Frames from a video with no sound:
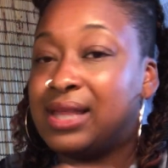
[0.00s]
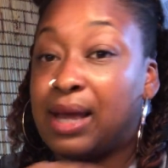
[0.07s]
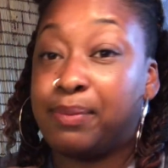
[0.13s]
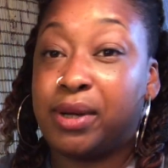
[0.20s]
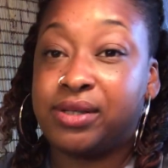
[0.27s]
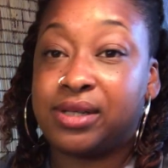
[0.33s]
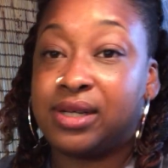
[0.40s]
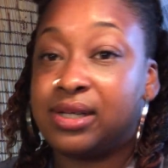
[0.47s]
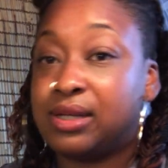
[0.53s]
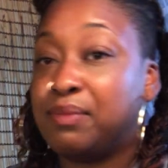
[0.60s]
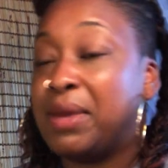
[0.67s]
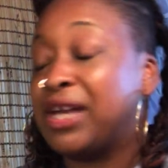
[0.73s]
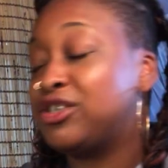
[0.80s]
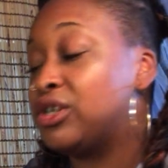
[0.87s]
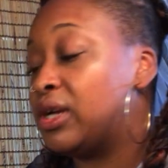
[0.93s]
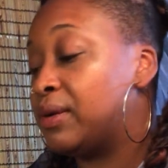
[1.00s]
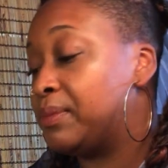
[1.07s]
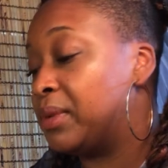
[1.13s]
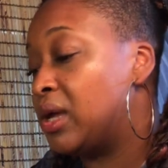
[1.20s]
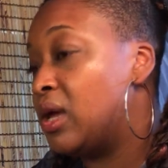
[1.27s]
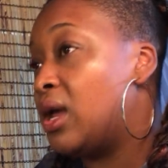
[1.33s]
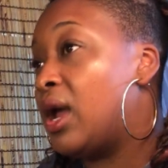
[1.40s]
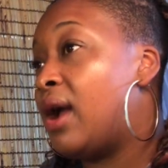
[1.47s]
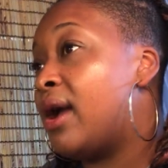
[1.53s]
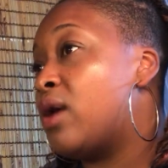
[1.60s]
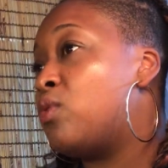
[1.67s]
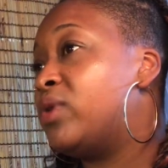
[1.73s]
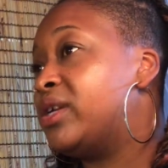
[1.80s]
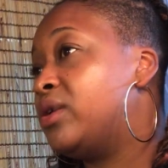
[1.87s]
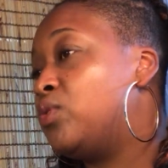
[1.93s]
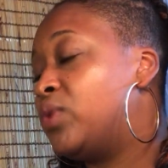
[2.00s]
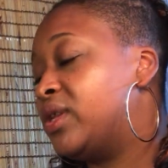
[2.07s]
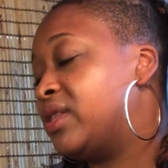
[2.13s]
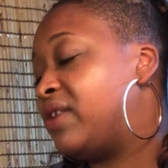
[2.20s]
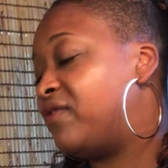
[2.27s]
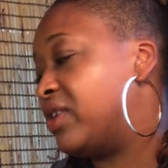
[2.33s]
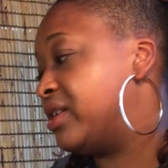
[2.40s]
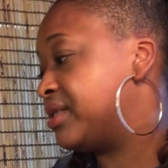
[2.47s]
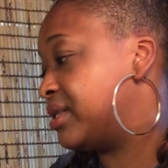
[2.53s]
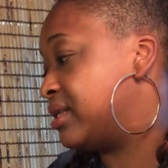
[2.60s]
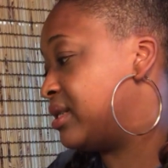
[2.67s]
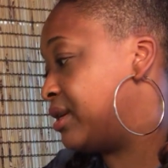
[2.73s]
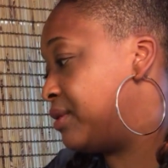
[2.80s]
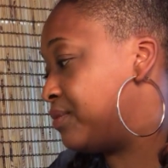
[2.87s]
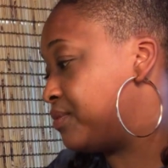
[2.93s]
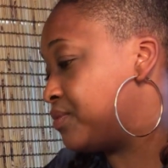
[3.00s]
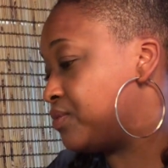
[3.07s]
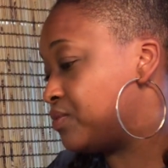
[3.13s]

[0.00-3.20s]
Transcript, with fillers: that person doesn't match up. All right, what what are they failing to see?